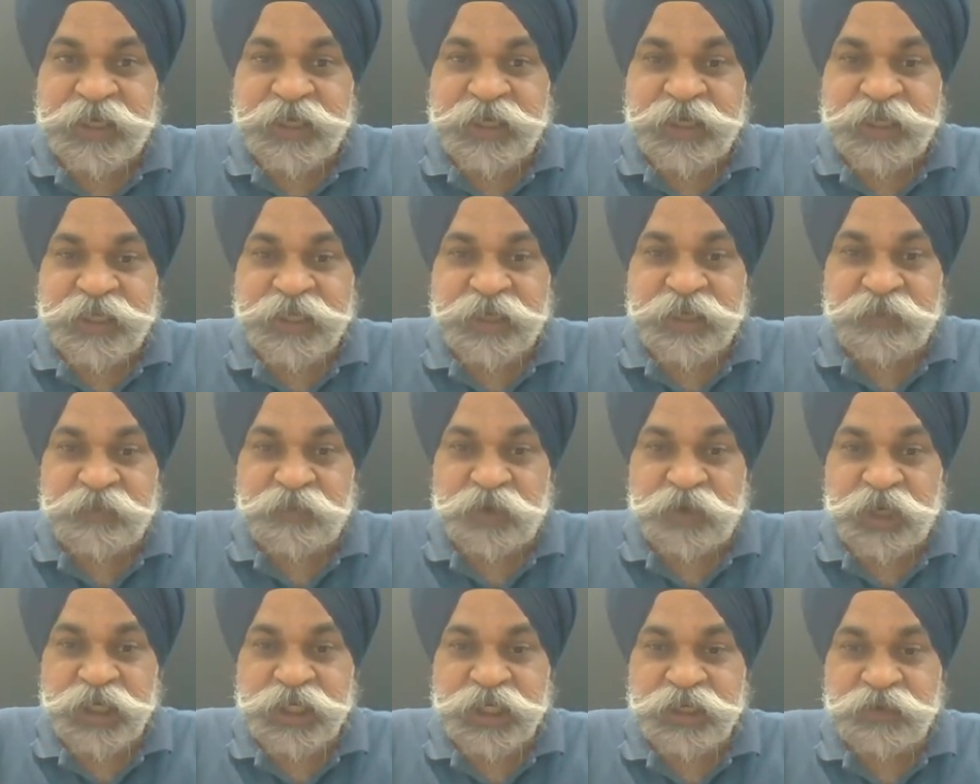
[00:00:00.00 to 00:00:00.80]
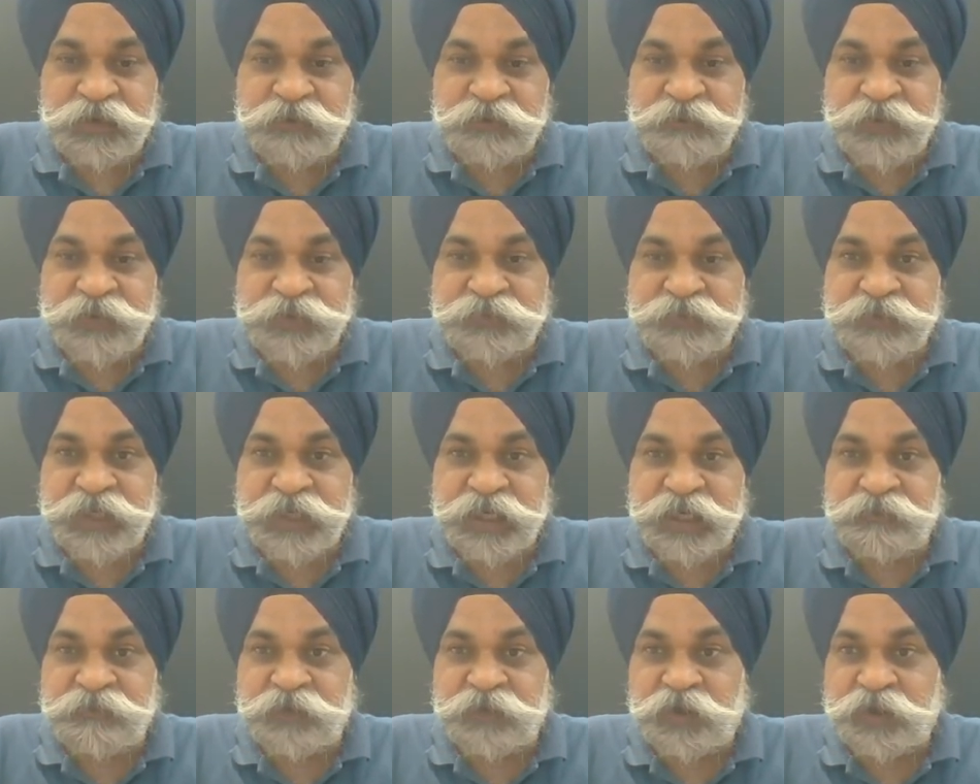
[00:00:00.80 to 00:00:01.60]
the molecule which we
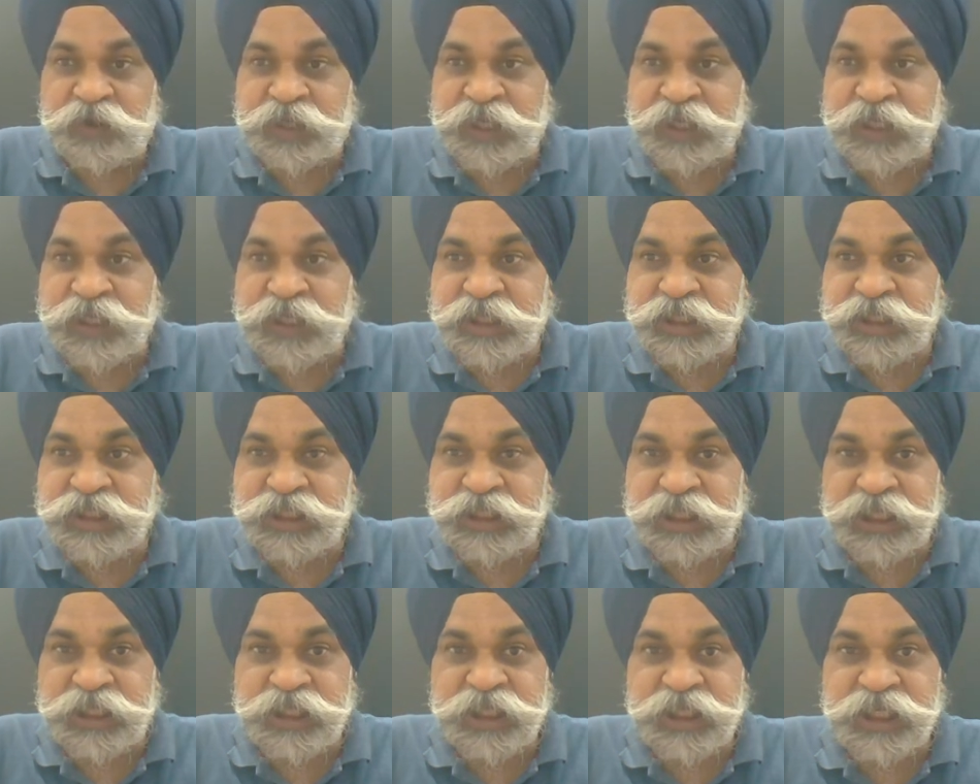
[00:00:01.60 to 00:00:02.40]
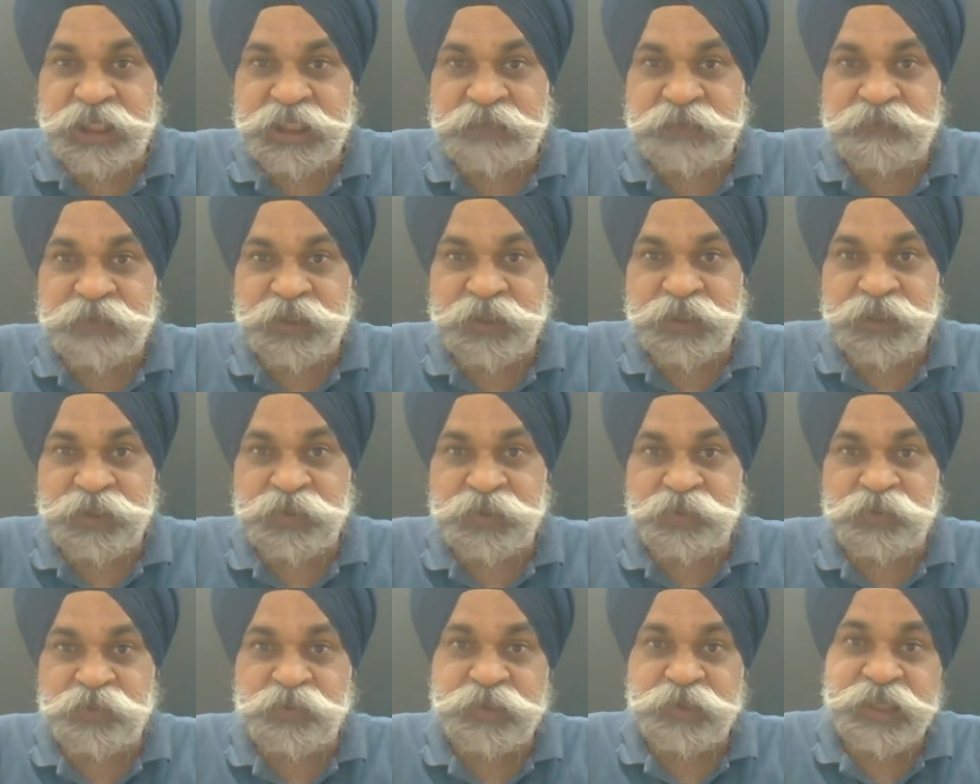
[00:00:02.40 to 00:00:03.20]
have already shared it with
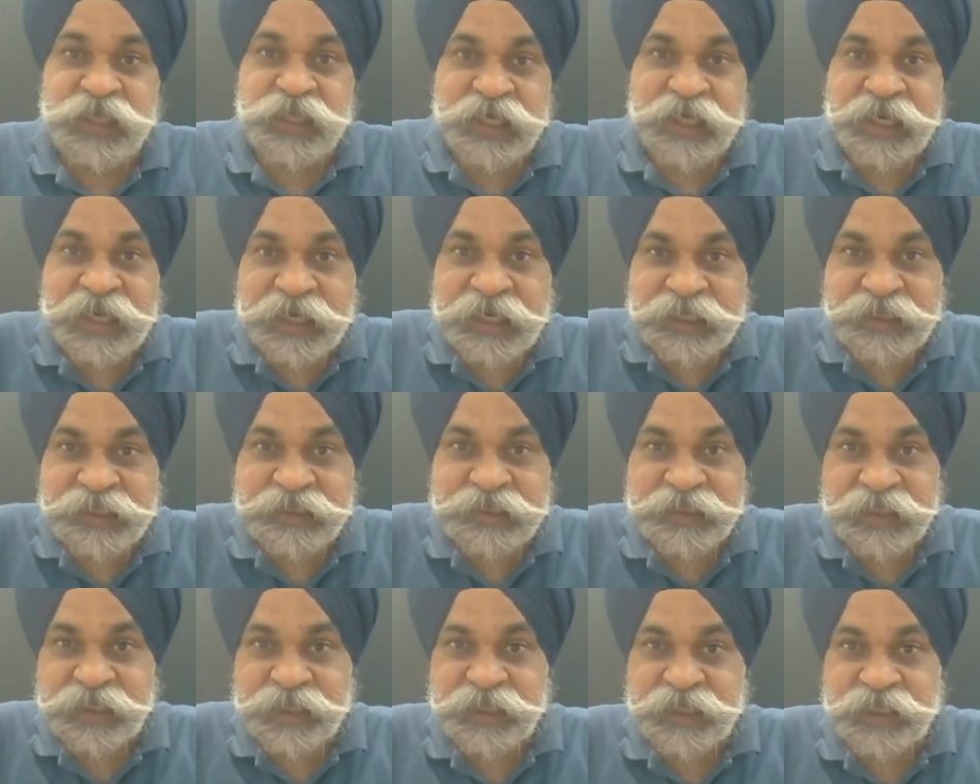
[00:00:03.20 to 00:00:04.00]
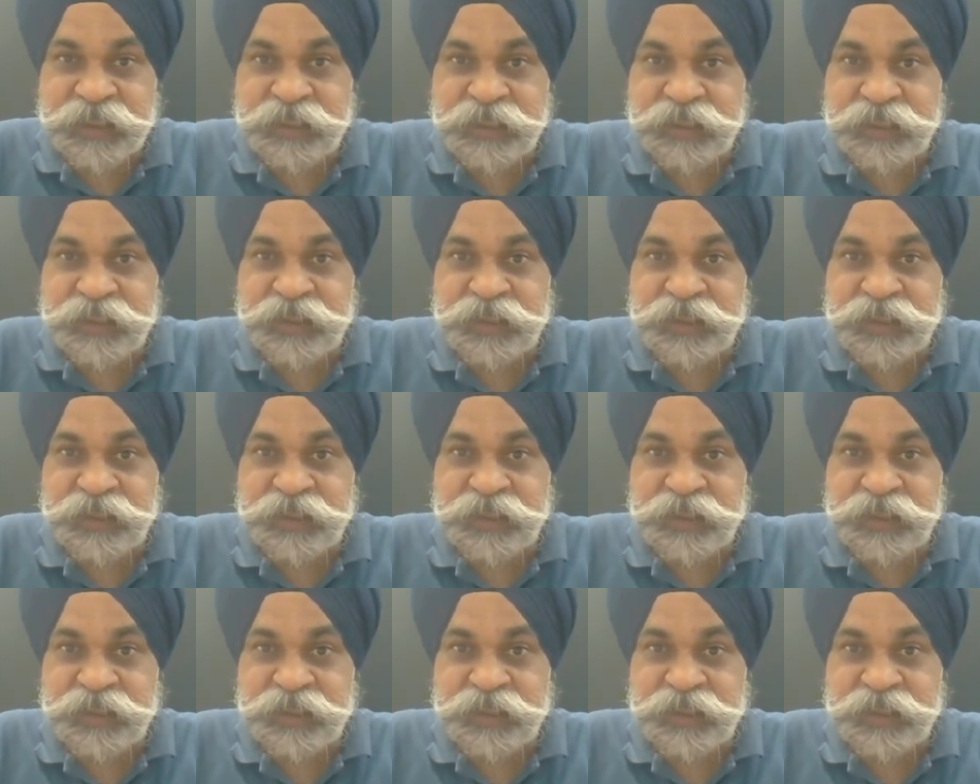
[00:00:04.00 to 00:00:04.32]
you, the exact